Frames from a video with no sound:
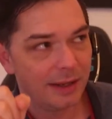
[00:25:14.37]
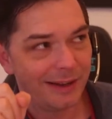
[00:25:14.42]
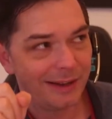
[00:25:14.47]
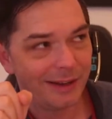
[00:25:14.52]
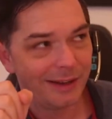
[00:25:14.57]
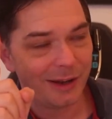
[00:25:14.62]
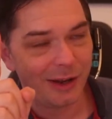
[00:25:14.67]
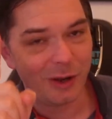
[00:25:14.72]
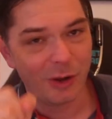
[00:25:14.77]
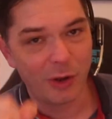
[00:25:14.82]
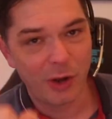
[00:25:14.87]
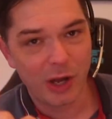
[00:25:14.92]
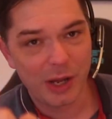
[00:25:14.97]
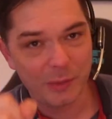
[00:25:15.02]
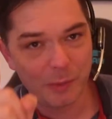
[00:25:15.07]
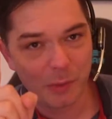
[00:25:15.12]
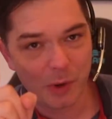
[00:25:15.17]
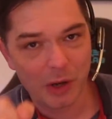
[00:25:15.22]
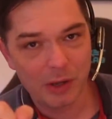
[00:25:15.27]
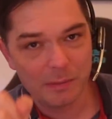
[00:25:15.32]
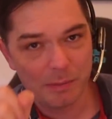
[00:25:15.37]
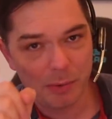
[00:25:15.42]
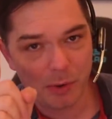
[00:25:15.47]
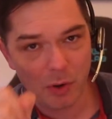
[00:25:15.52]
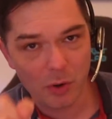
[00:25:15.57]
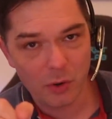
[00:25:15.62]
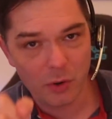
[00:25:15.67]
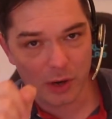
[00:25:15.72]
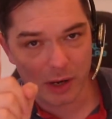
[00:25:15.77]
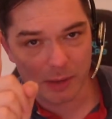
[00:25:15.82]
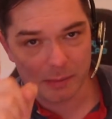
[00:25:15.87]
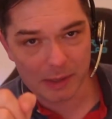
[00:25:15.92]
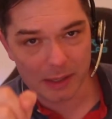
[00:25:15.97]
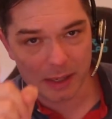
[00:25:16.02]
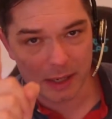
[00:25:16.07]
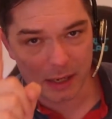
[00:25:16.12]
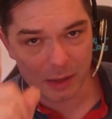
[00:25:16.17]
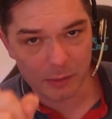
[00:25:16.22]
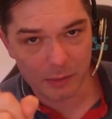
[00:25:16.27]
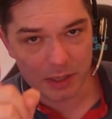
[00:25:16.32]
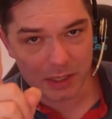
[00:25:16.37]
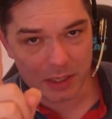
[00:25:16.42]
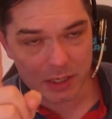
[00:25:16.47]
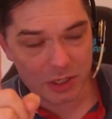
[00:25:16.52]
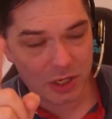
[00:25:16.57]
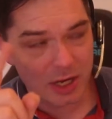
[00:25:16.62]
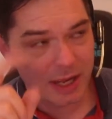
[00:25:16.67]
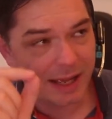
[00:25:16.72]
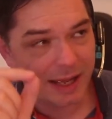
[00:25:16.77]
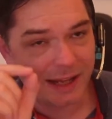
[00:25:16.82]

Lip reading: learn one programming language